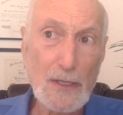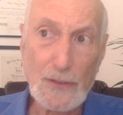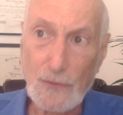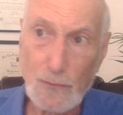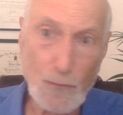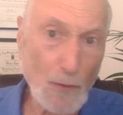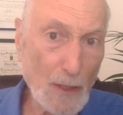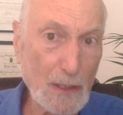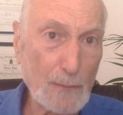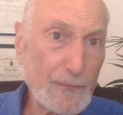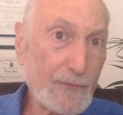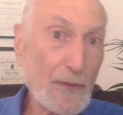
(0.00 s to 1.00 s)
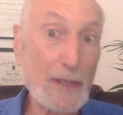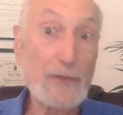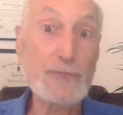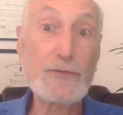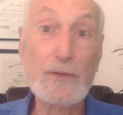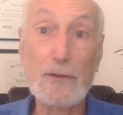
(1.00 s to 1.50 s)
you walk up flight
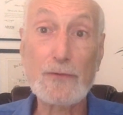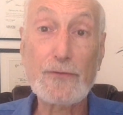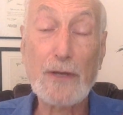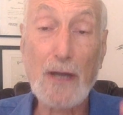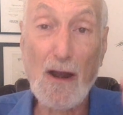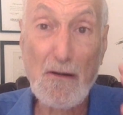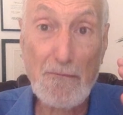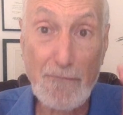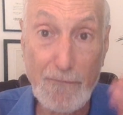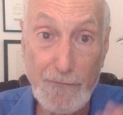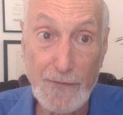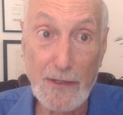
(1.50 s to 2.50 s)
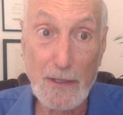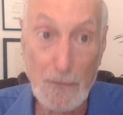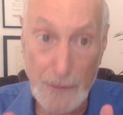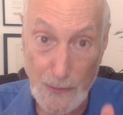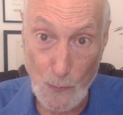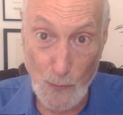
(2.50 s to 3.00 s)
of stairs and are
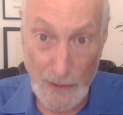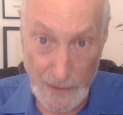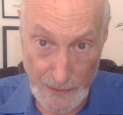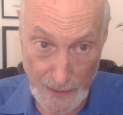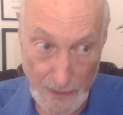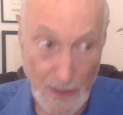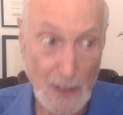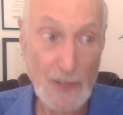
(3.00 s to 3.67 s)
very winded.